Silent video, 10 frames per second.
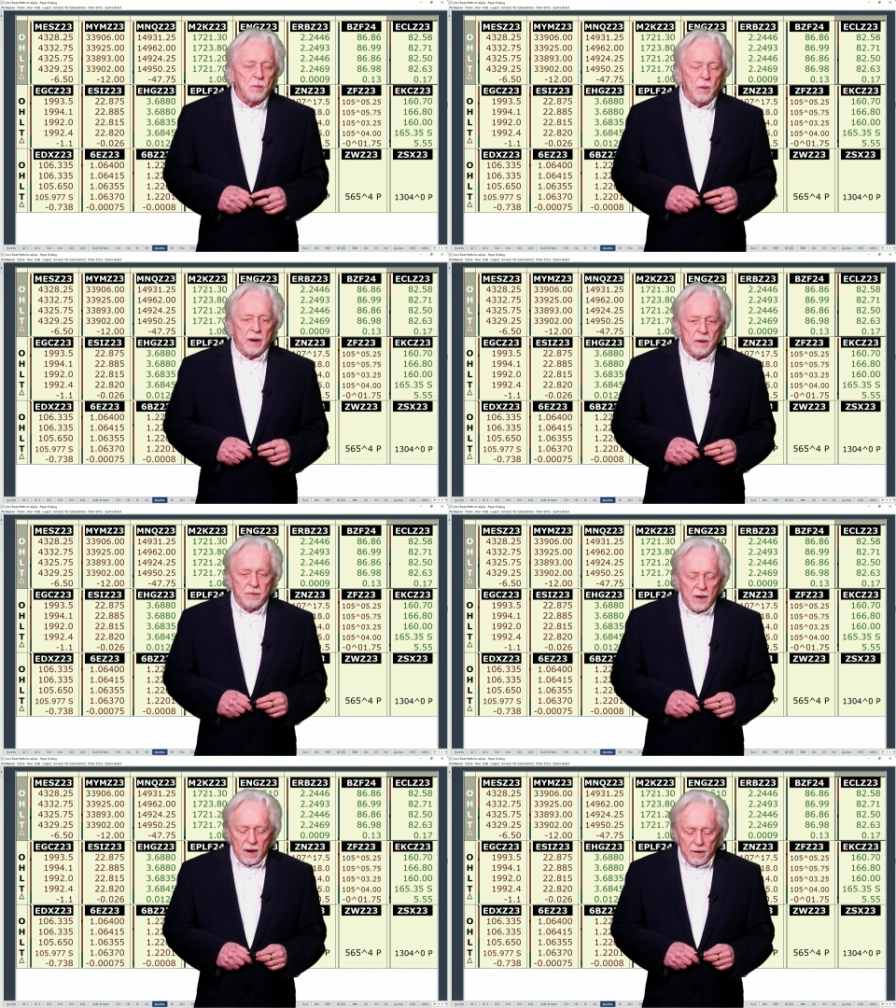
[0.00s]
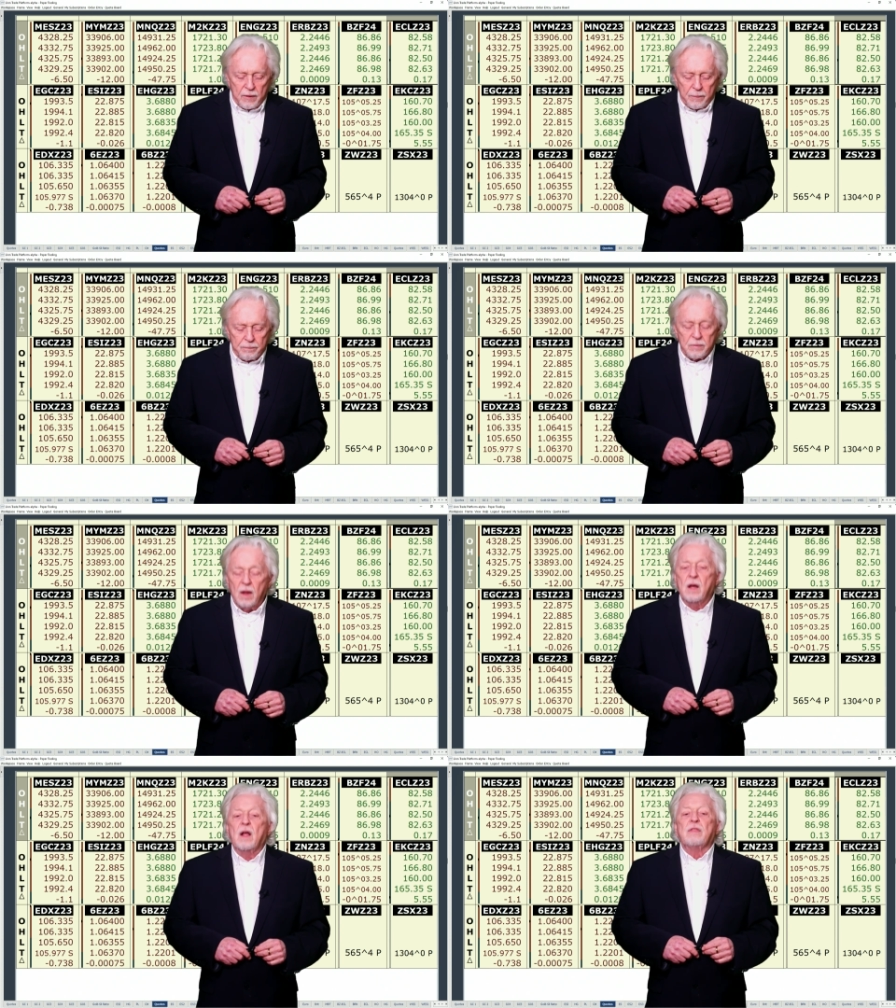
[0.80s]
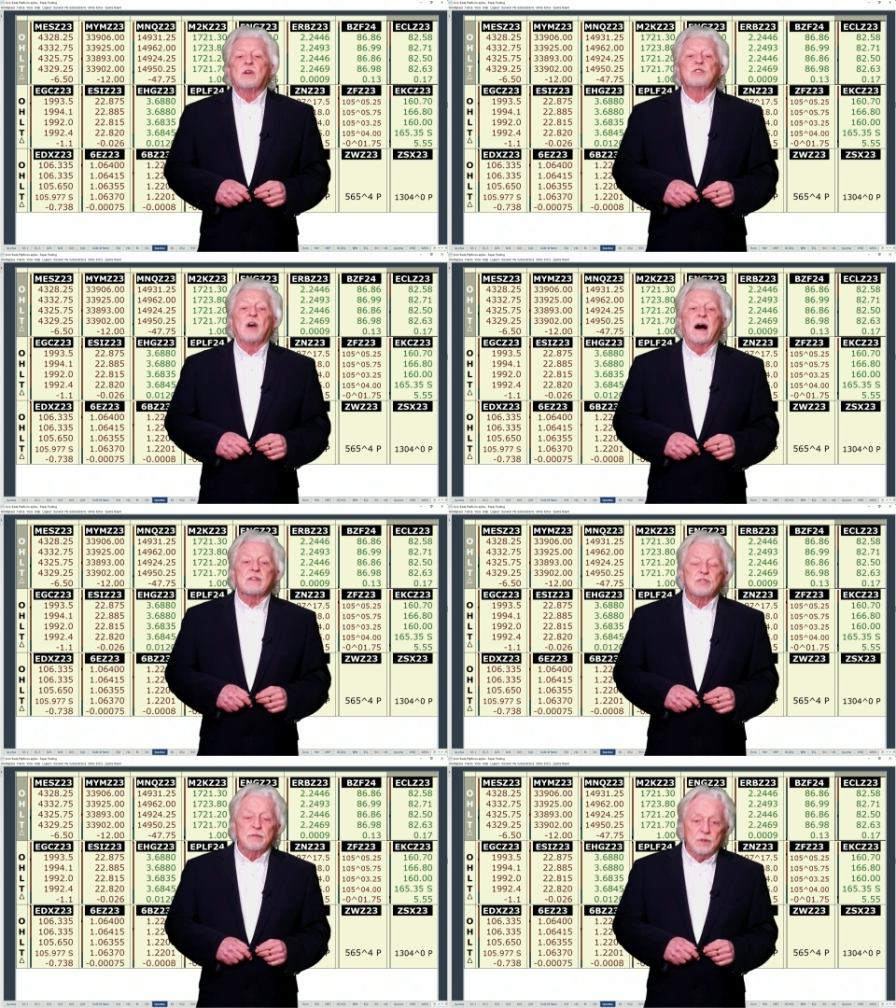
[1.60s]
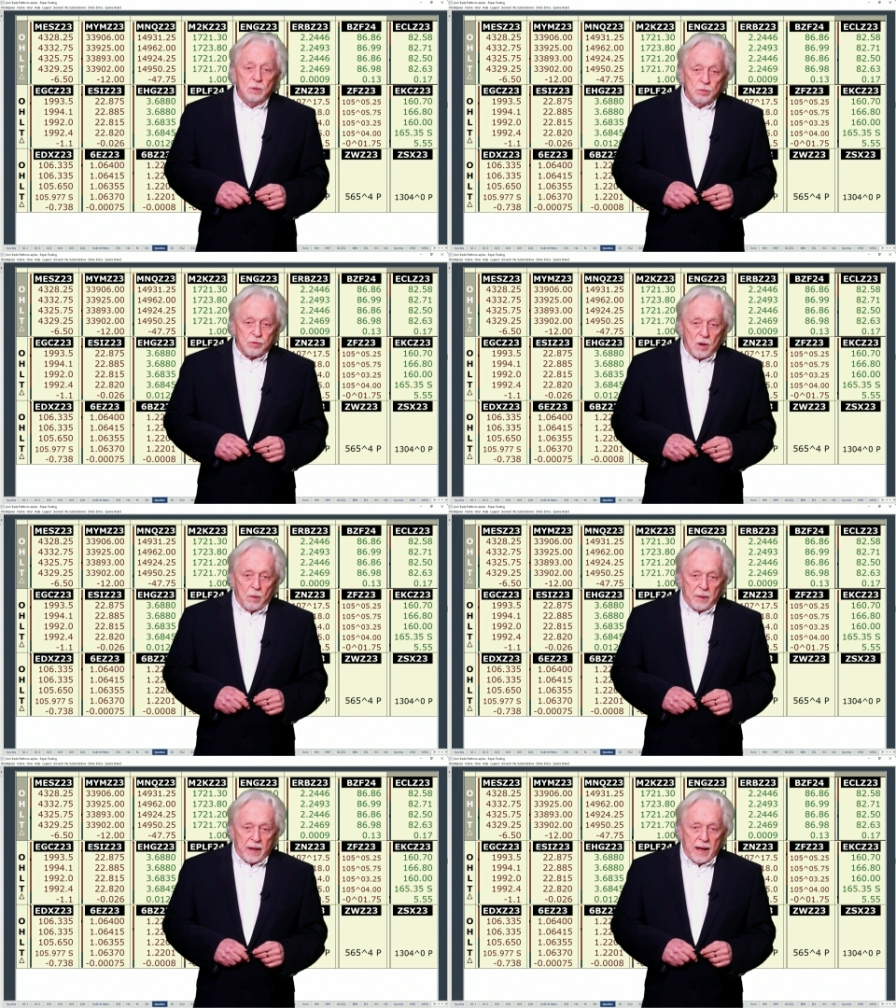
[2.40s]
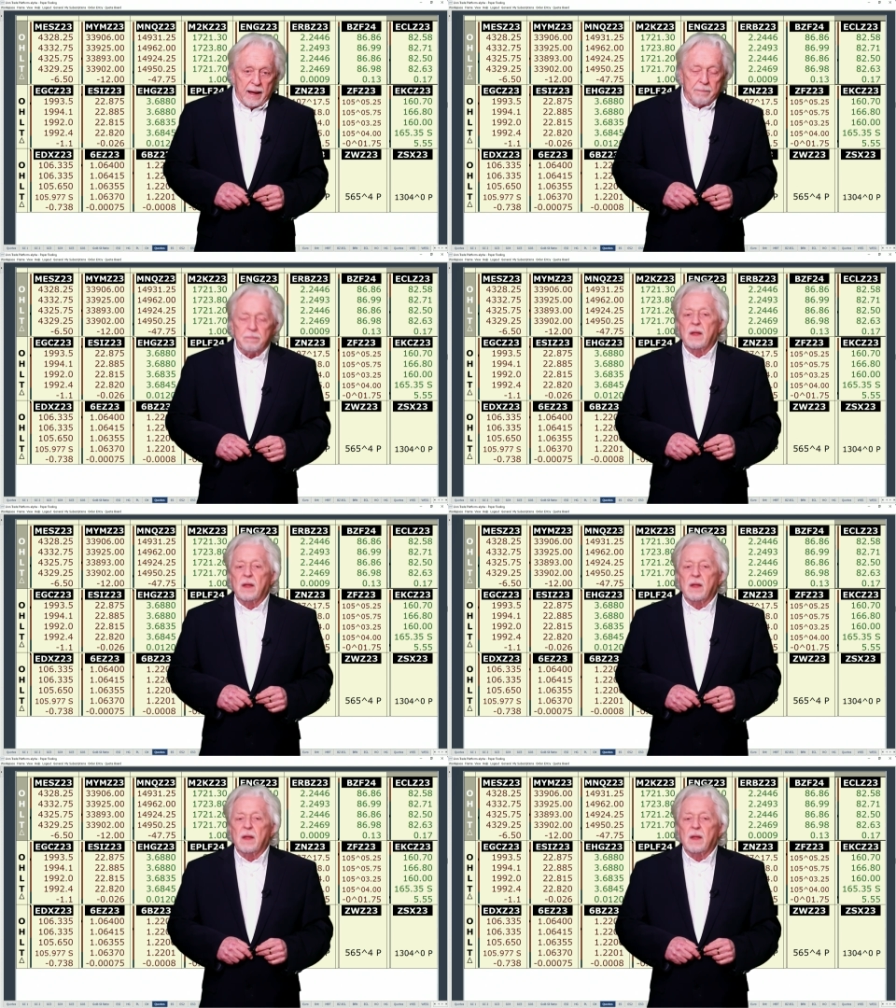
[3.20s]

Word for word: way or the other there's lots of news going on